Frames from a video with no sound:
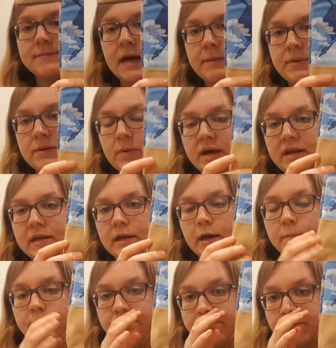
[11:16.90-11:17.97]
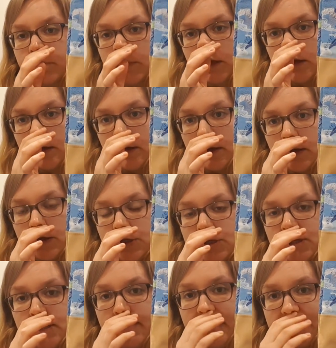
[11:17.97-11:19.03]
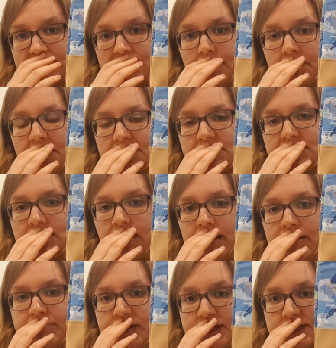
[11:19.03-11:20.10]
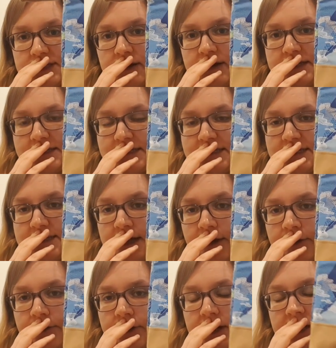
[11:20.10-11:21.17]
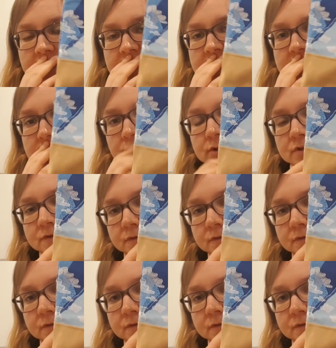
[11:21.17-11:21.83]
maybe when she's going to make some in slightly bigger sizes. So this is good